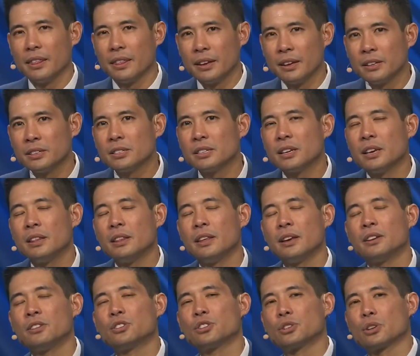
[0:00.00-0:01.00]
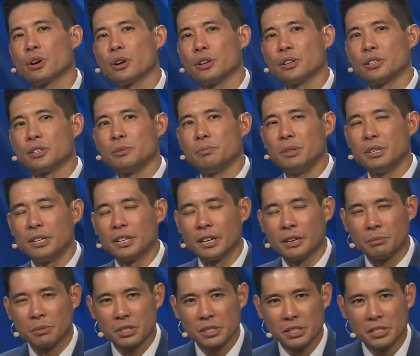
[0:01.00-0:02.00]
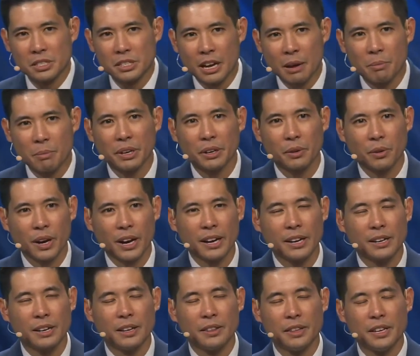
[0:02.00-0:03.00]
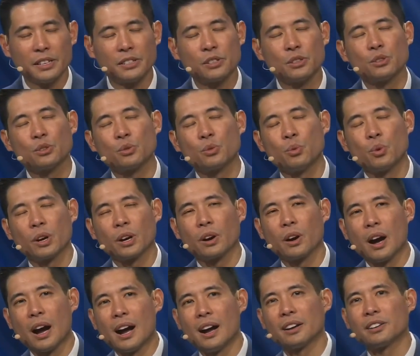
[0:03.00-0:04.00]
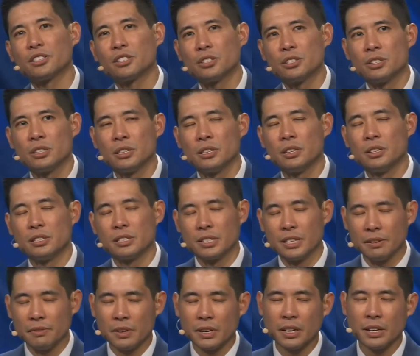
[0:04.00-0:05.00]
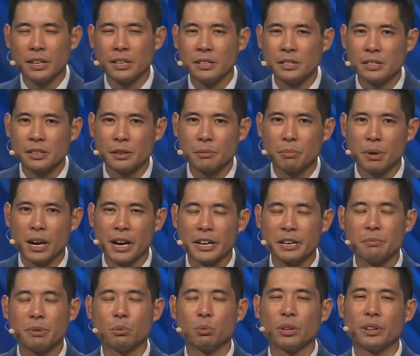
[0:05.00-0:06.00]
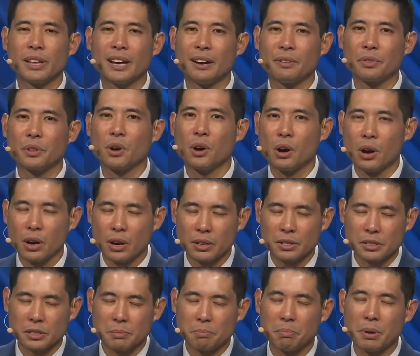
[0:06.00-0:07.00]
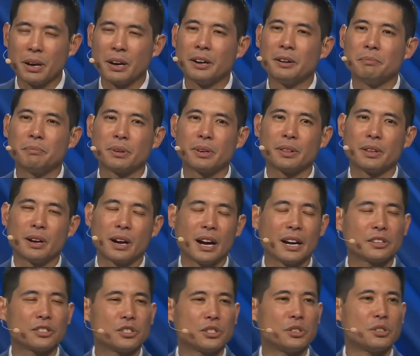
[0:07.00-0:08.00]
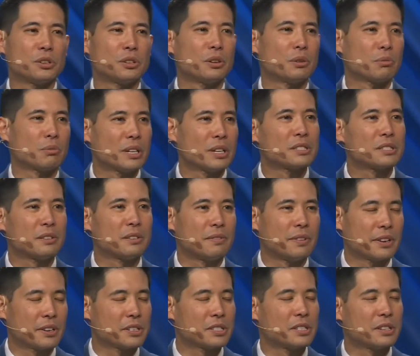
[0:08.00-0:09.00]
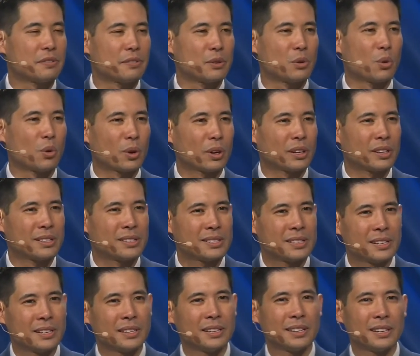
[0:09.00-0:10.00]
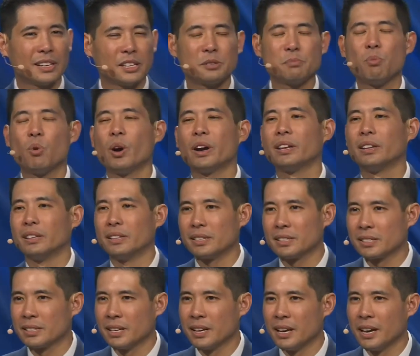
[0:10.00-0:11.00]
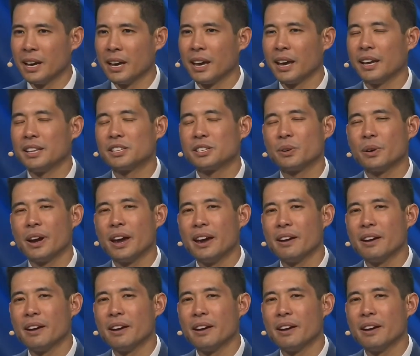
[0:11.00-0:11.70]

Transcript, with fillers: things can then start to become systemic, right? This is where oxygen is given into the body, but without the heart to pump the oxygen to the rest of the various different organs, it's pointless. And so